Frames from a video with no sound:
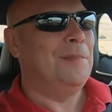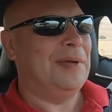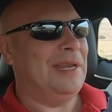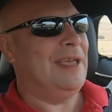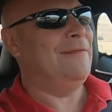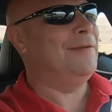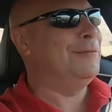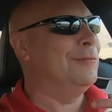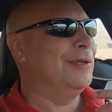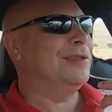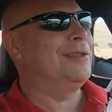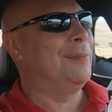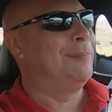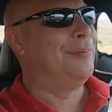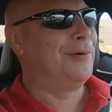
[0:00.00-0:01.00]
But even with
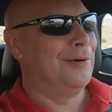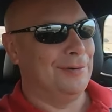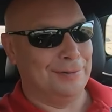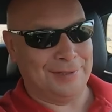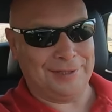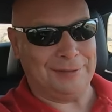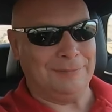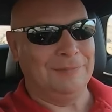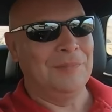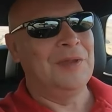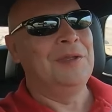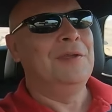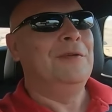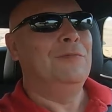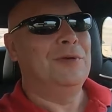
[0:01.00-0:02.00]
the brute,
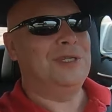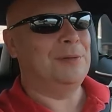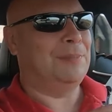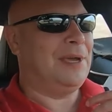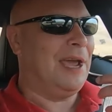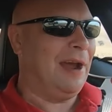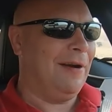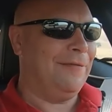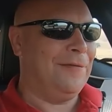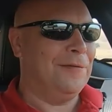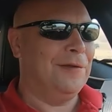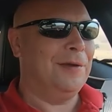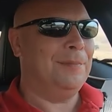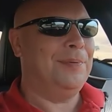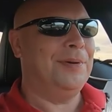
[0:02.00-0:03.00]
with some
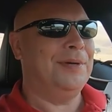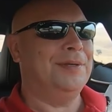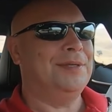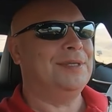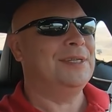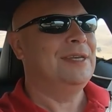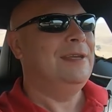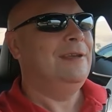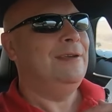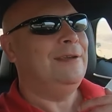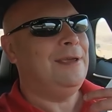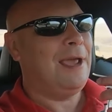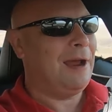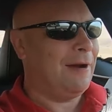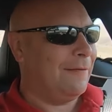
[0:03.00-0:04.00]
careful inputs,
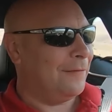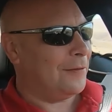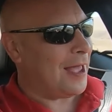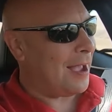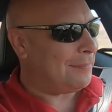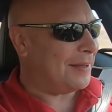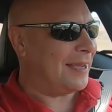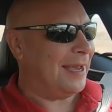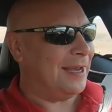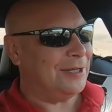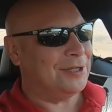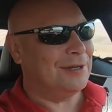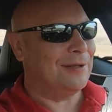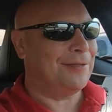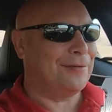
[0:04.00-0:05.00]
careful
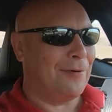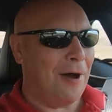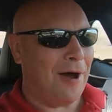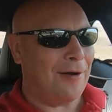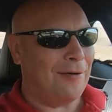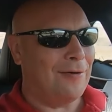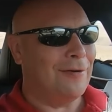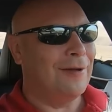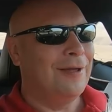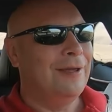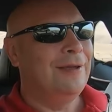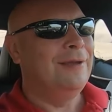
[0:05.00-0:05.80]
application of throttle,